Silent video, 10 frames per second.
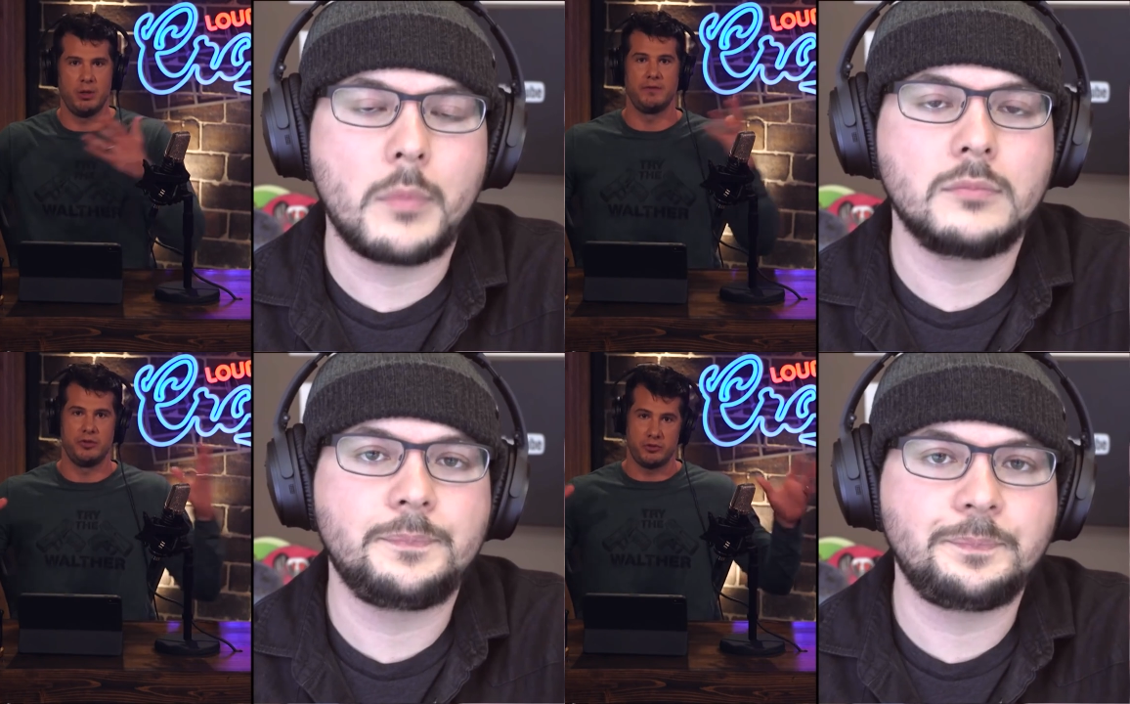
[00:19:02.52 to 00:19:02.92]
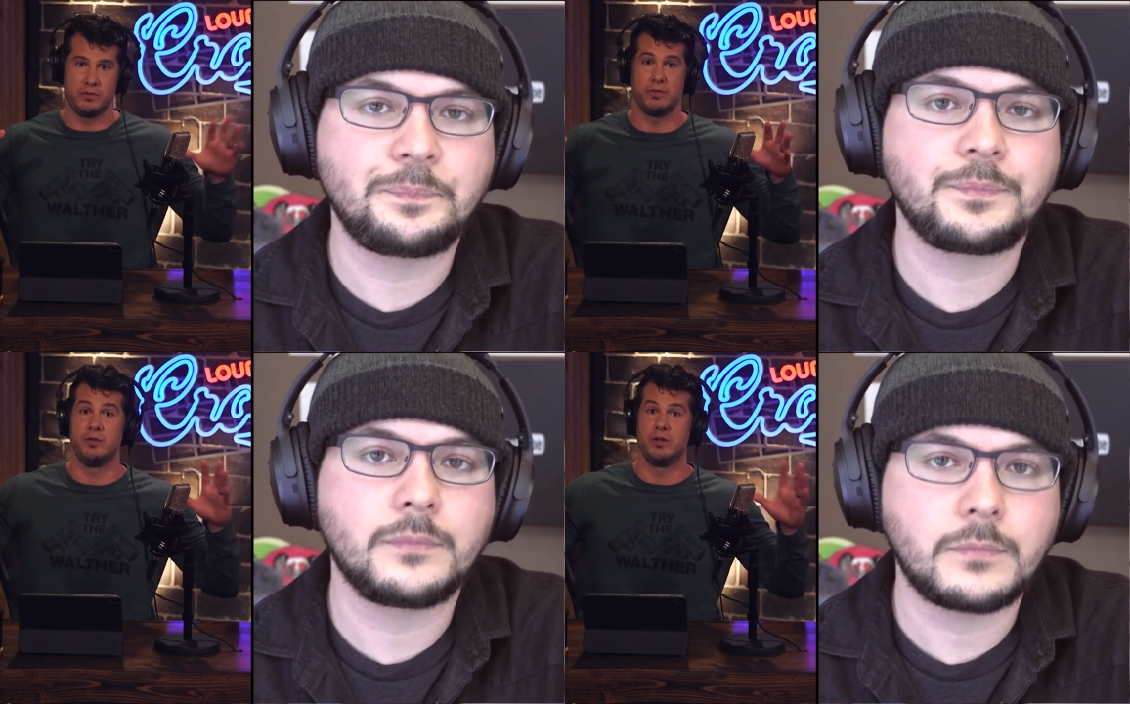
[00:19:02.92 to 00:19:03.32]
Speaker 1: people often sort
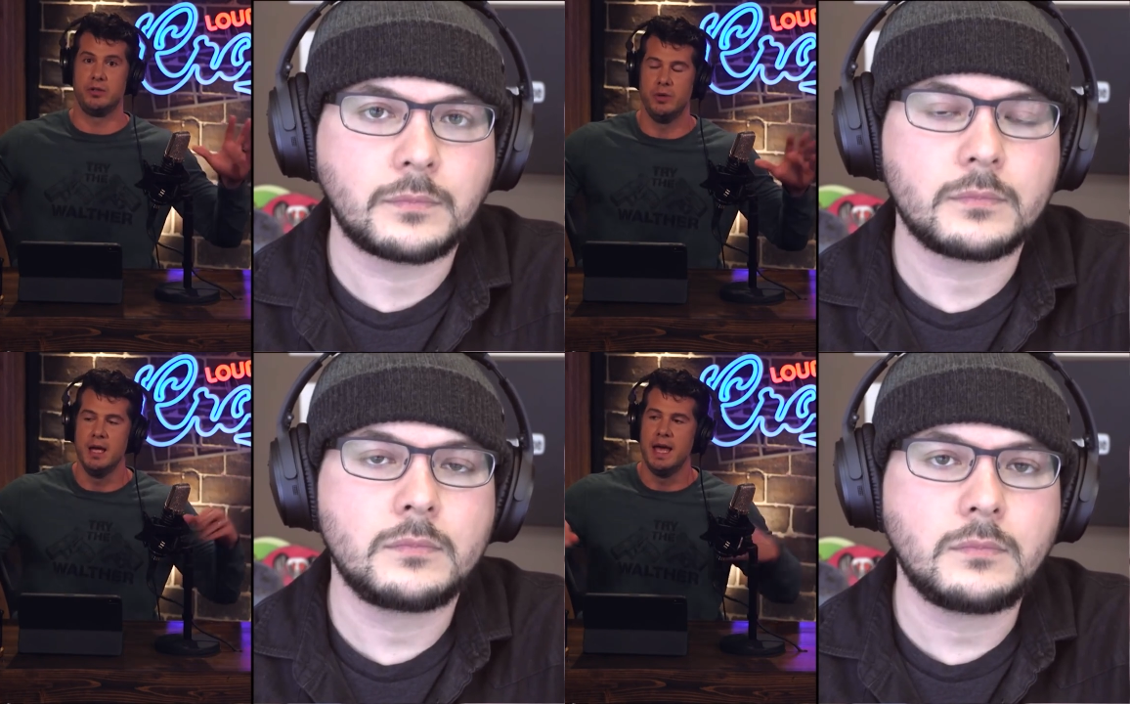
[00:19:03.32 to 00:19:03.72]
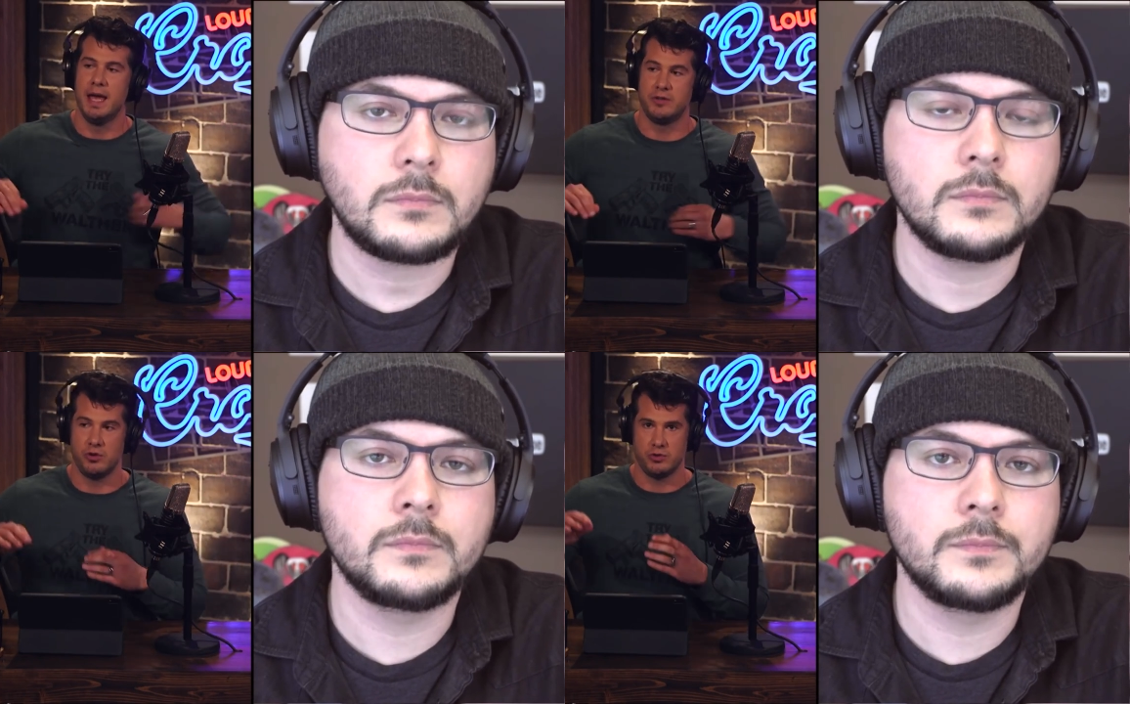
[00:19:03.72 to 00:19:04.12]
of refer to
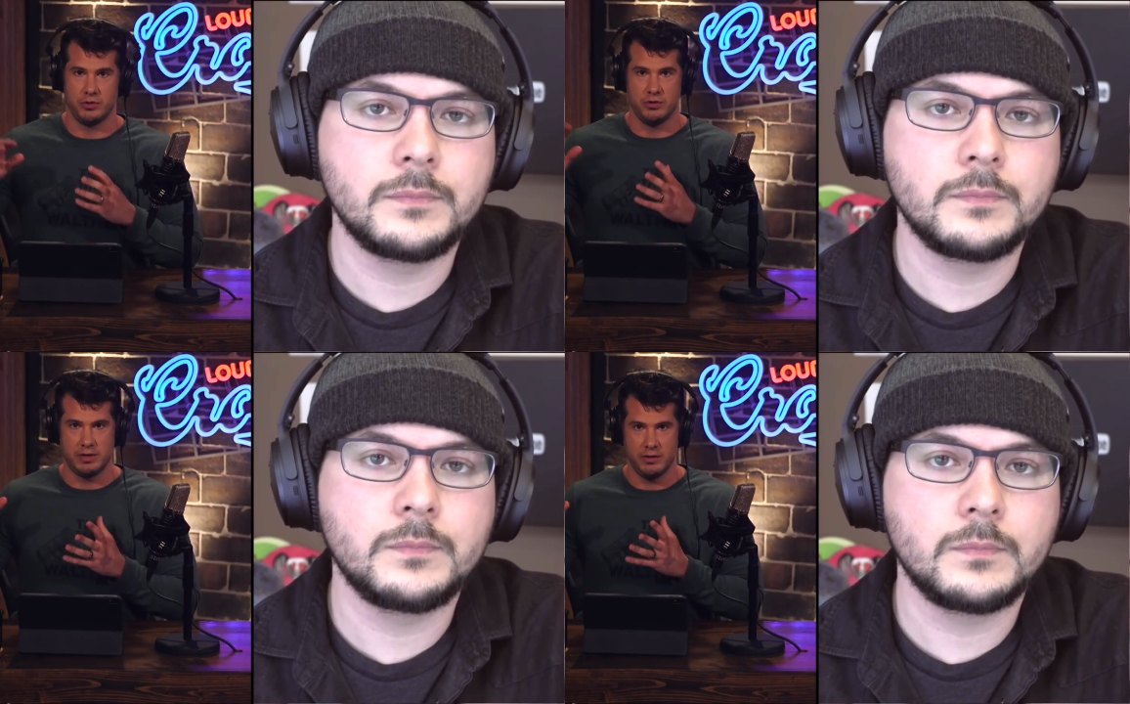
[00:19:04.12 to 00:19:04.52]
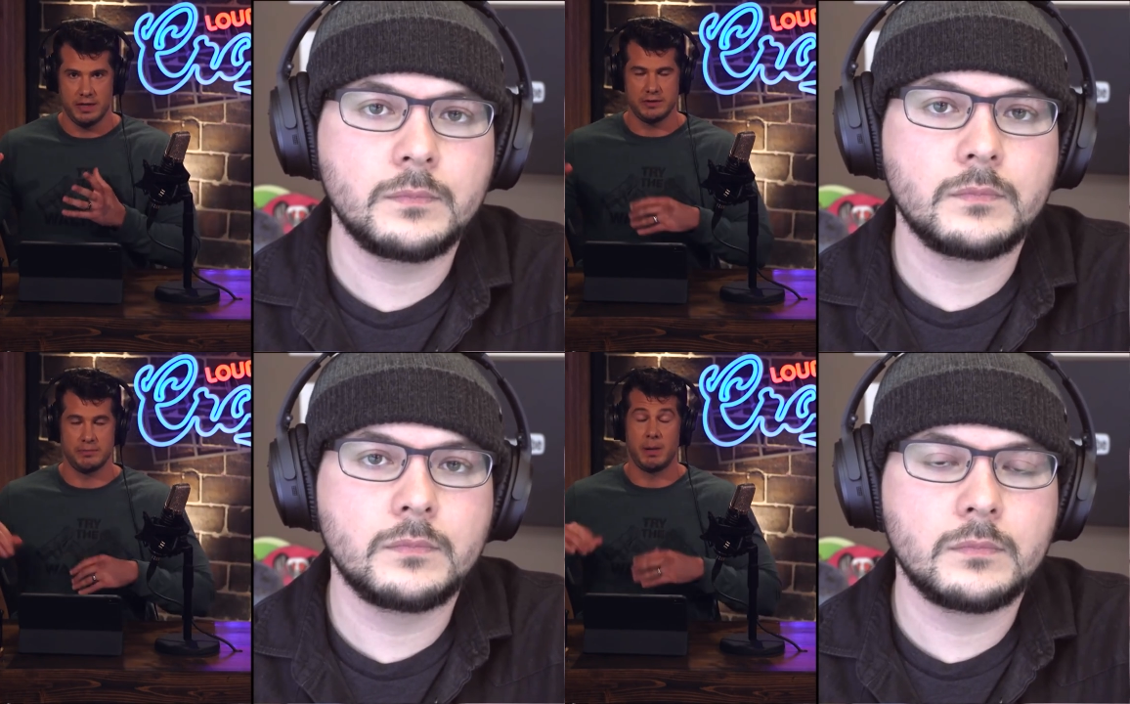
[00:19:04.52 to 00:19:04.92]
as social utility
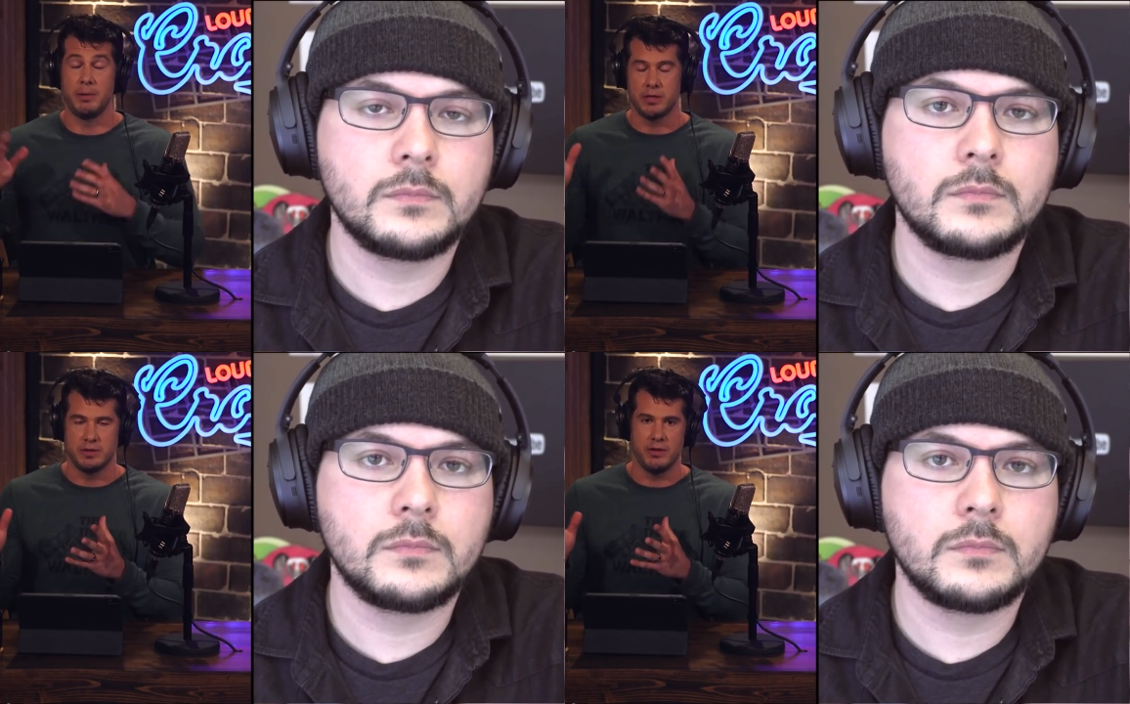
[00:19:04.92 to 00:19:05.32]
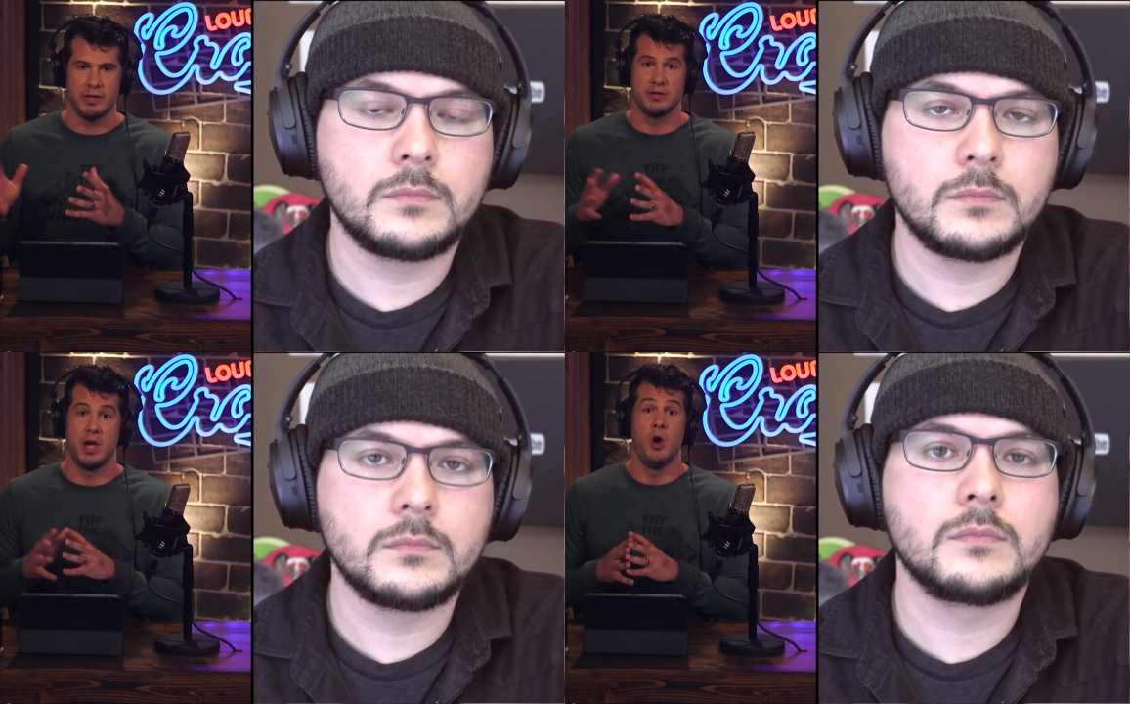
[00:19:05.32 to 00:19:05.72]
utilities, public
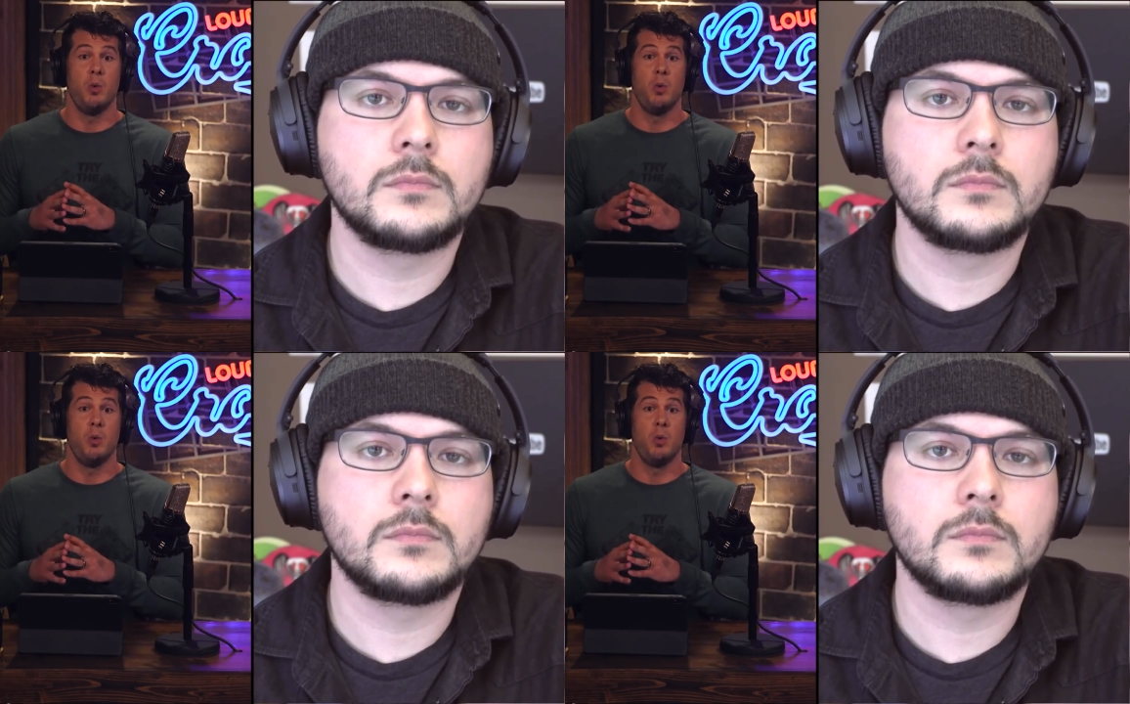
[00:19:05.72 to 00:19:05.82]
utilities,